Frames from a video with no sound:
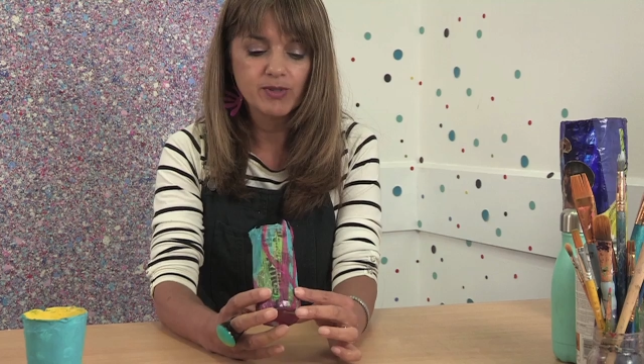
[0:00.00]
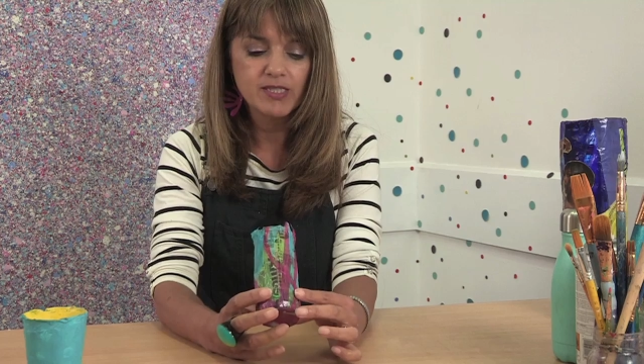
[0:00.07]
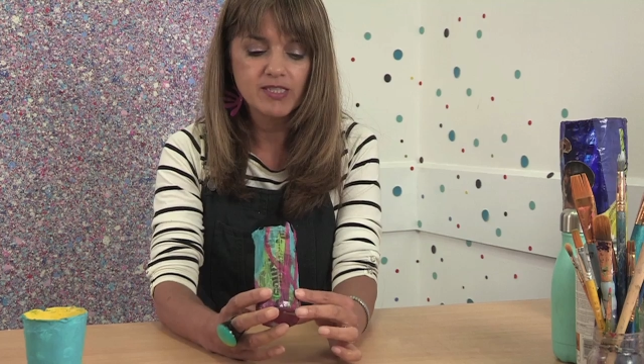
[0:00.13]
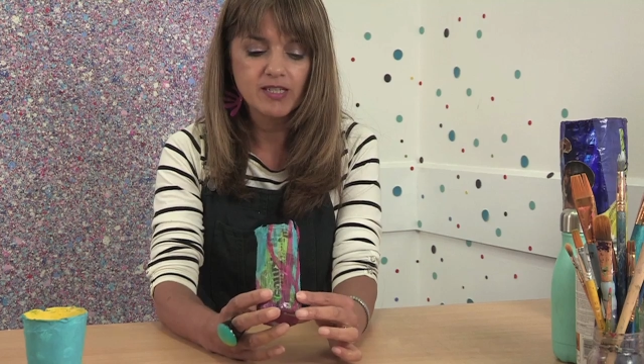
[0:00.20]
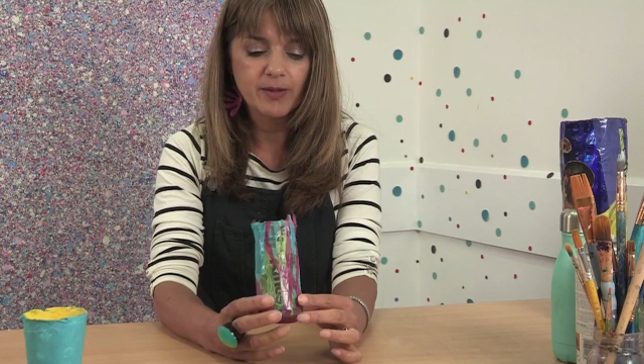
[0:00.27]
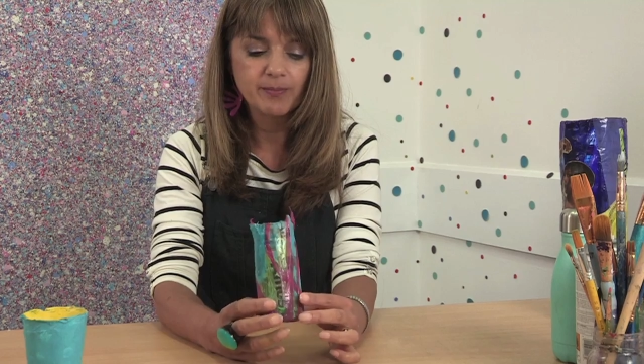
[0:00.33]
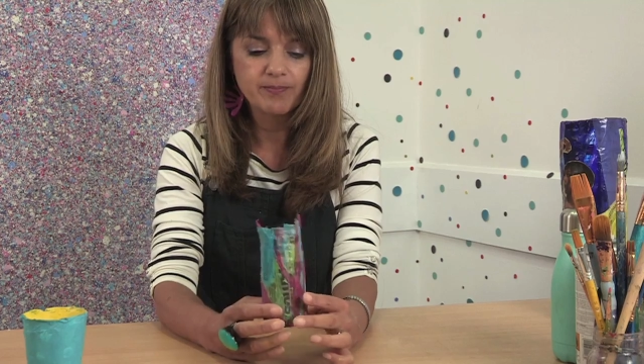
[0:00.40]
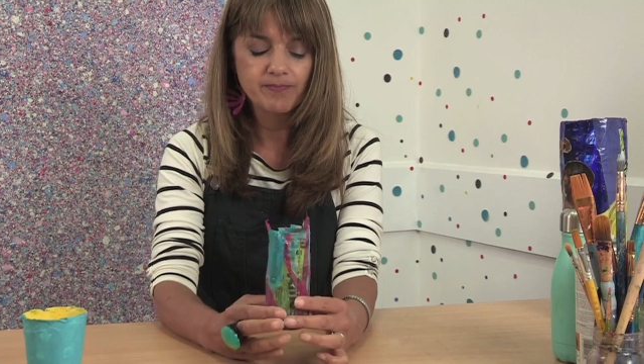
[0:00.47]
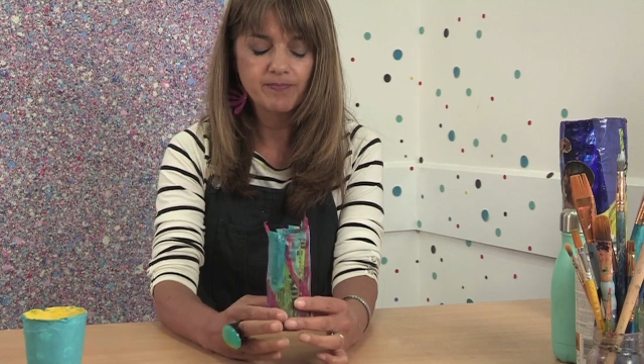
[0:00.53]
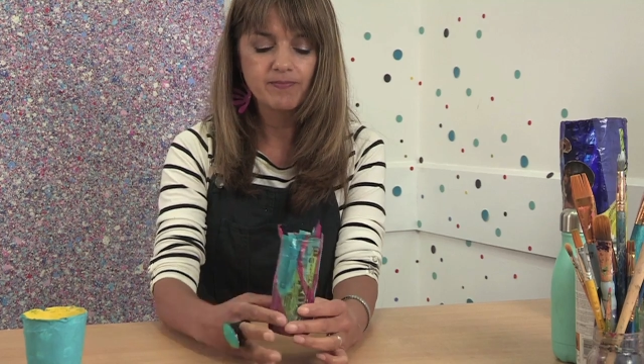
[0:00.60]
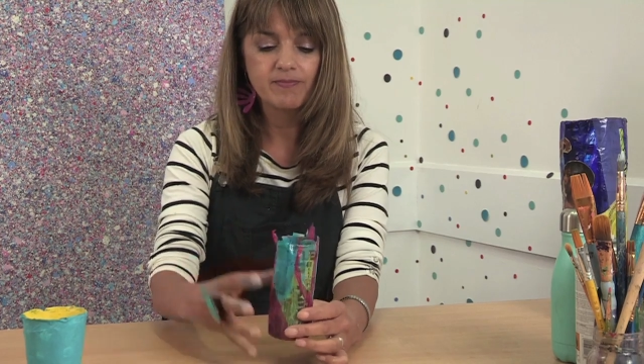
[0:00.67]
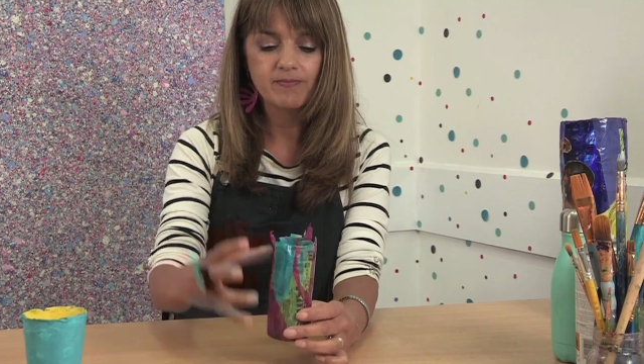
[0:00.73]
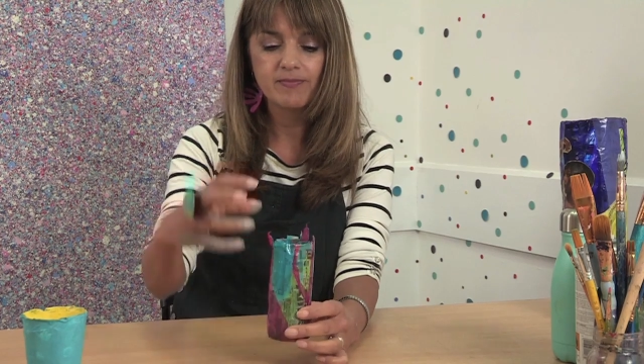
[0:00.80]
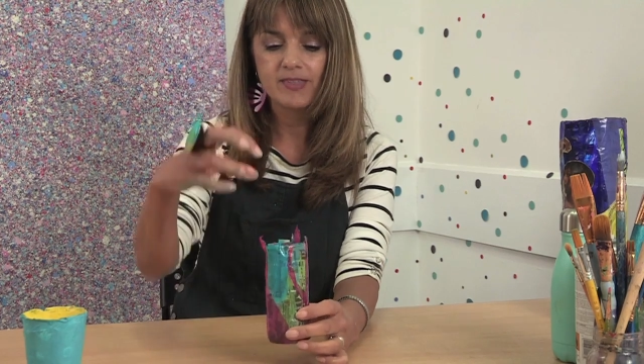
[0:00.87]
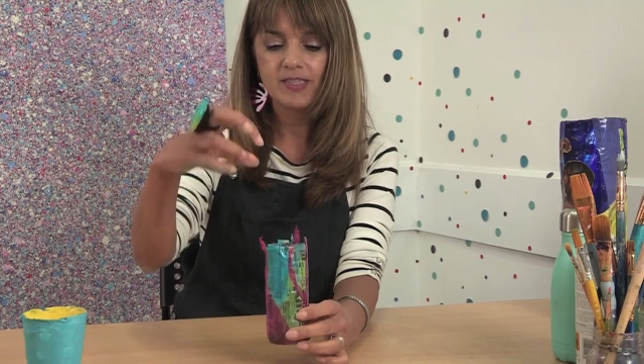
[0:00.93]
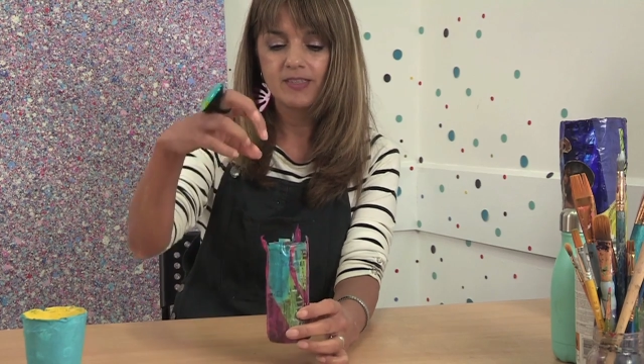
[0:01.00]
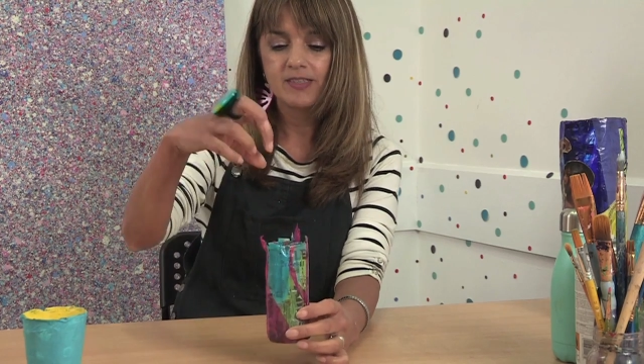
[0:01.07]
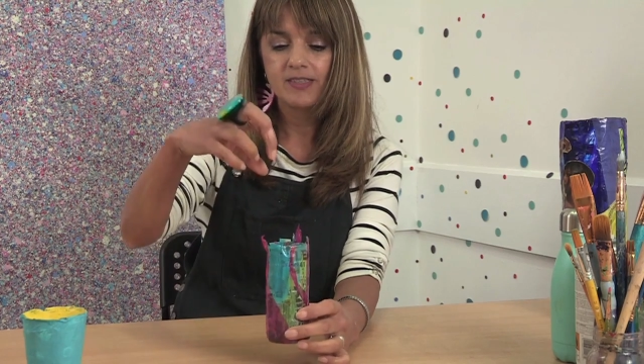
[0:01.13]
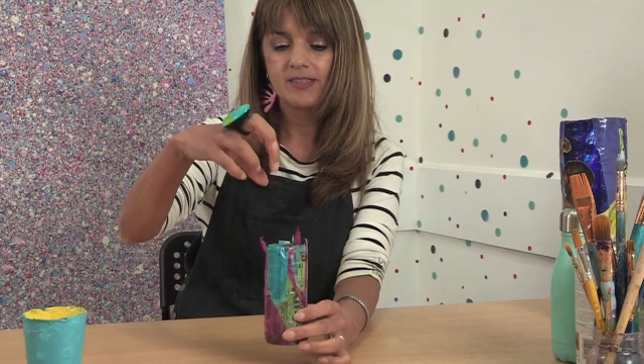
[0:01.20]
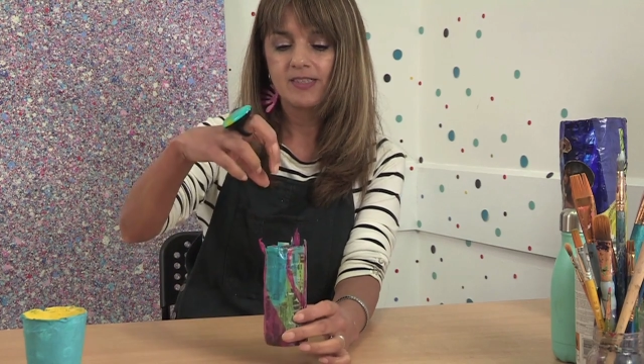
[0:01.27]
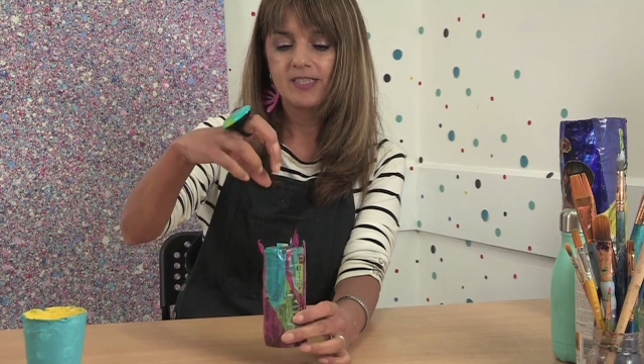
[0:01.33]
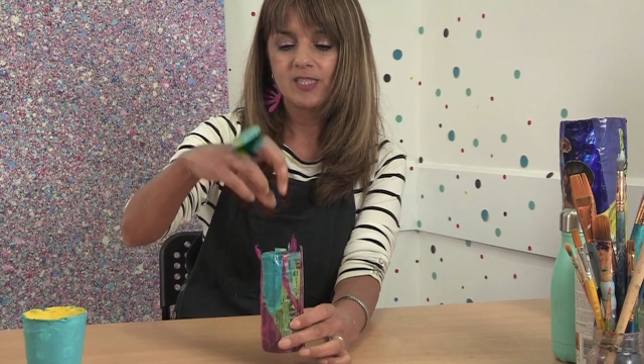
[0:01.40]
was,
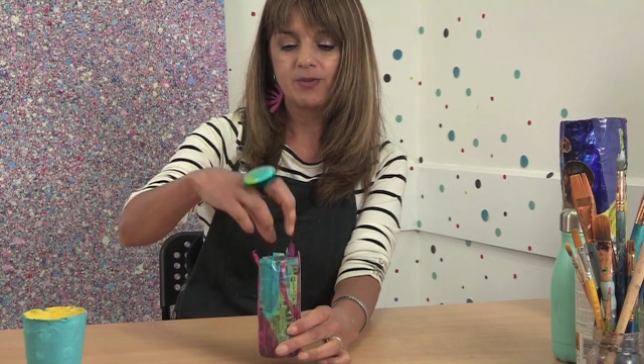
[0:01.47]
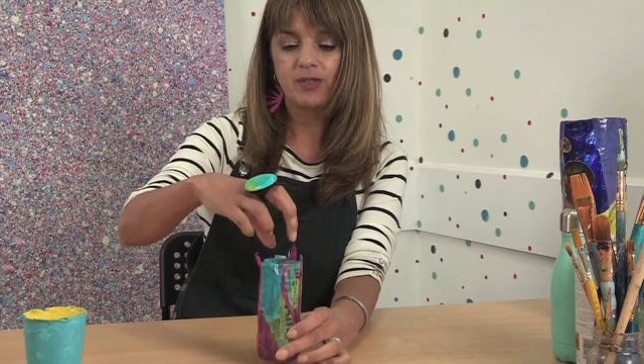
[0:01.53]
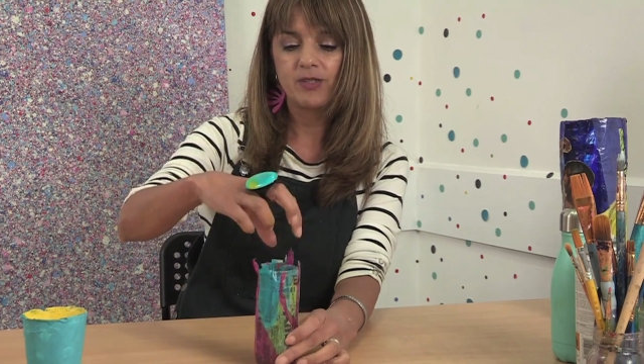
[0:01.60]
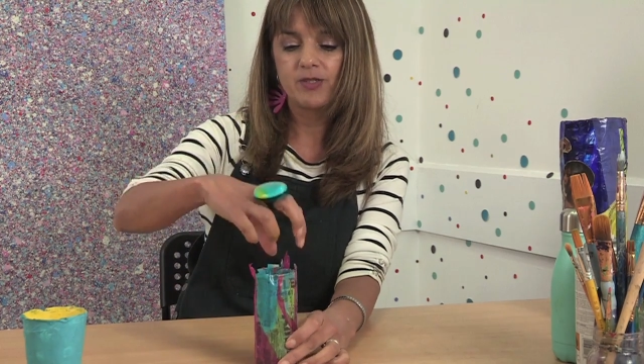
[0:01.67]
so